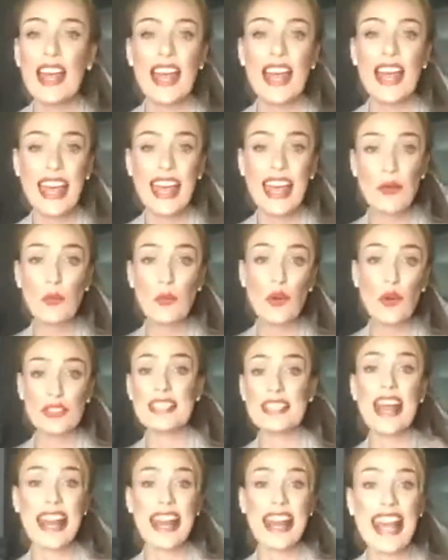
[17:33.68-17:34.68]
it
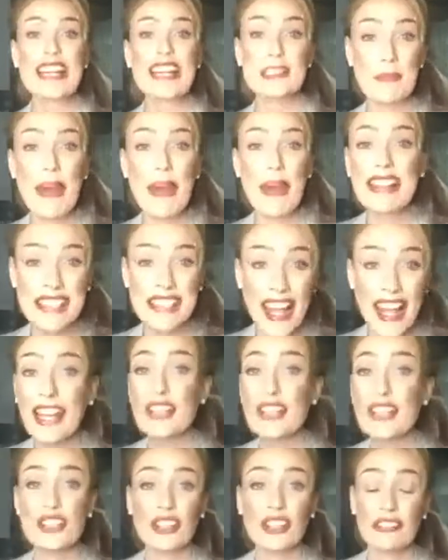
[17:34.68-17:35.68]
wasn't an
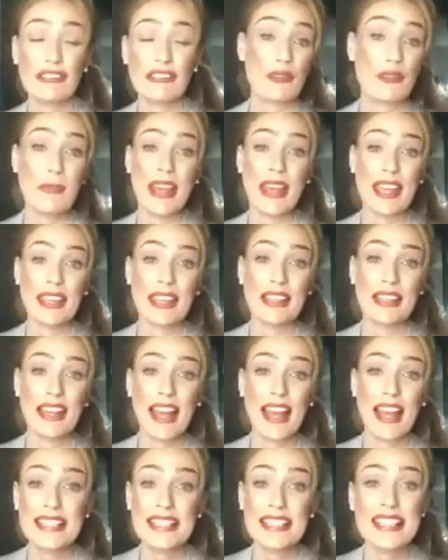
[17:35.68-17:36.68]
expectation for me.
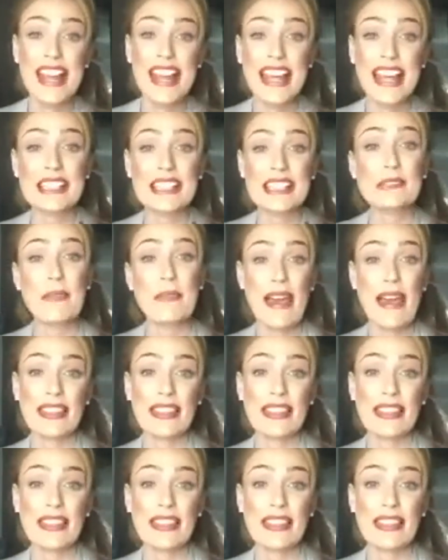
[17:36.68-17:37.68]
I didn't expect
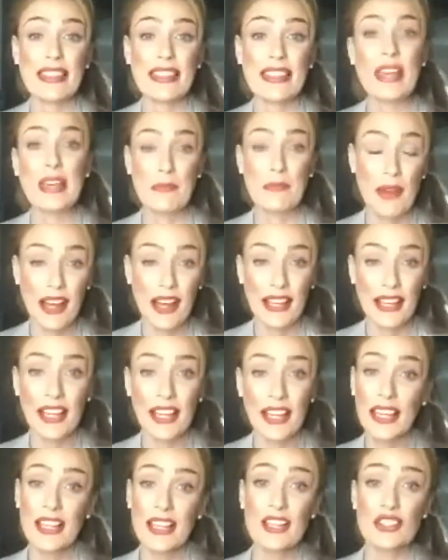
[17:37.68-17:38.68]
this to be in my
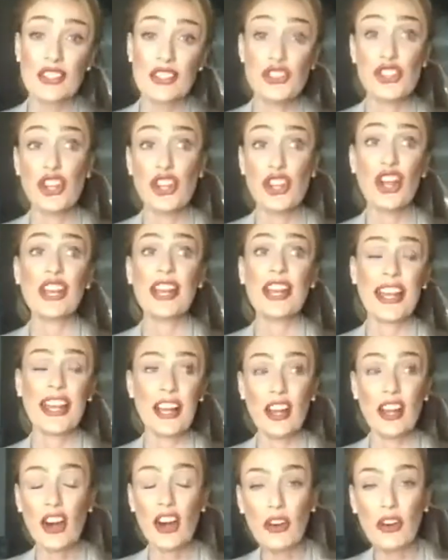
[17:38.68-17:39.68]
journey
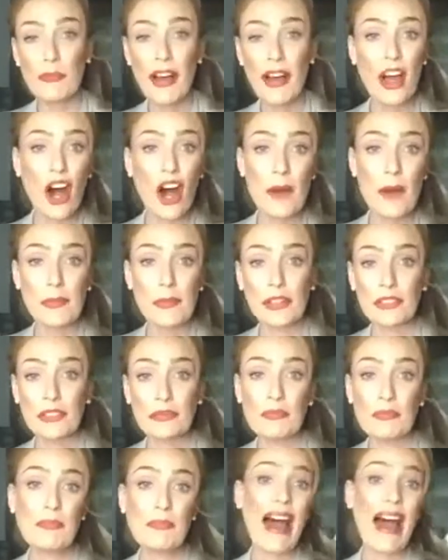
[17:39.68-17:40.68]
along my Arbonne
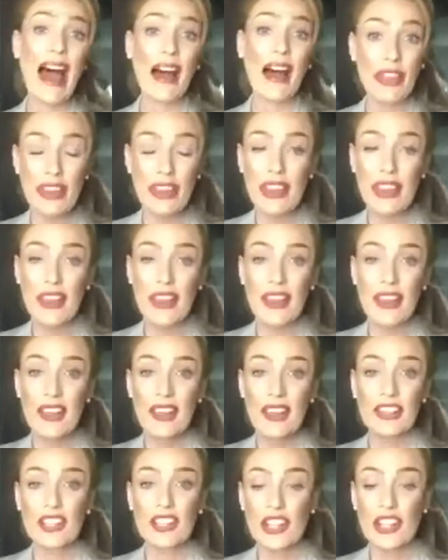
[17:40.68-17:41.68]
path,
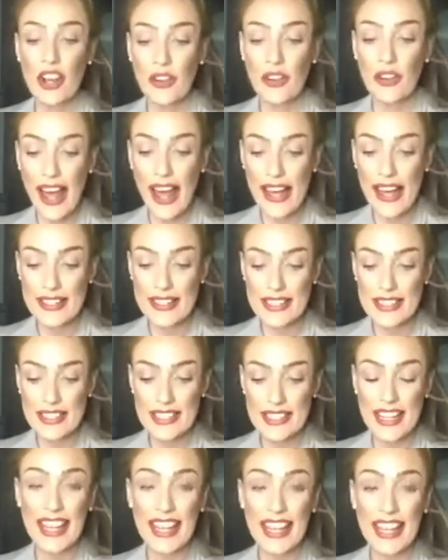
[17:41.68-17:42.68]
you know, and
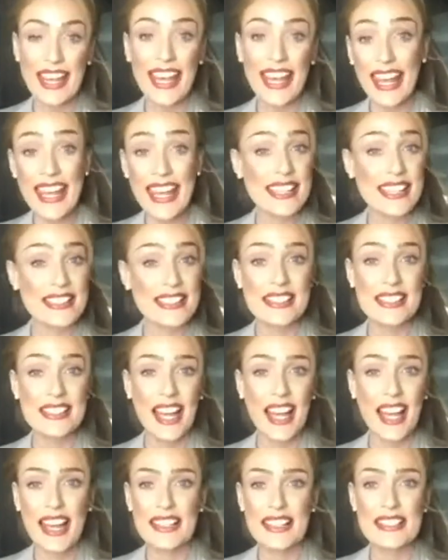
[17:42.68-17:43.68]
it is.
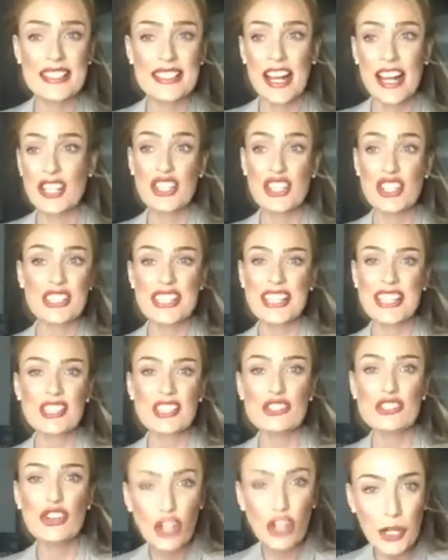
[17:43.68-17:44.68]
And I just need
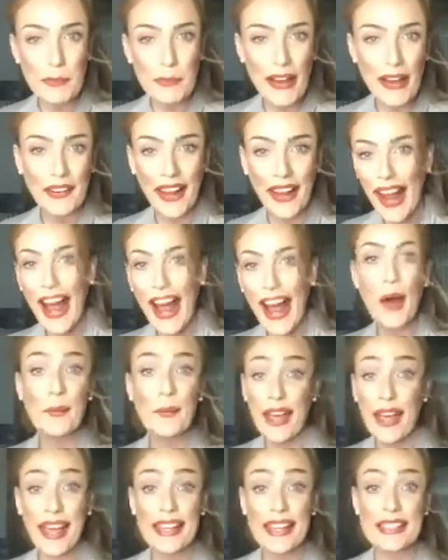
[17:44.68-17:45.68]
to talk about it how
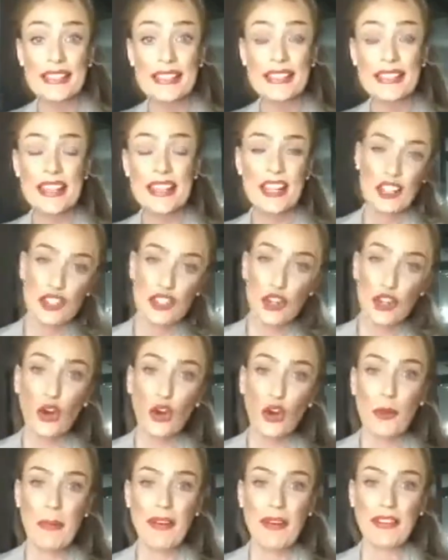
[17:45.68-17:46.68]
it is,
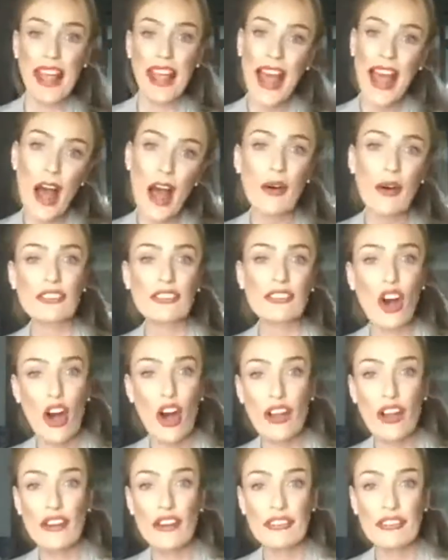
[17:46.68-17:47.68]
talk about it how I've
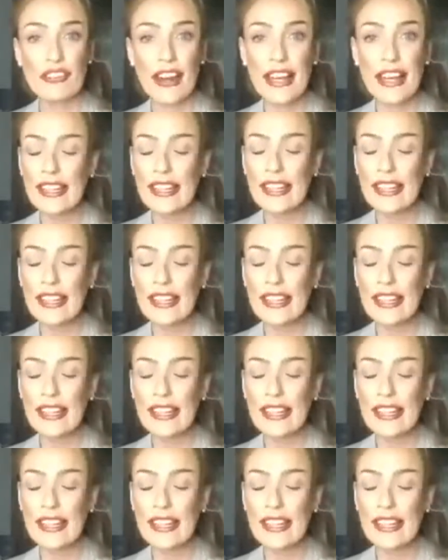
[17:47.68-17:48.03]
got over it,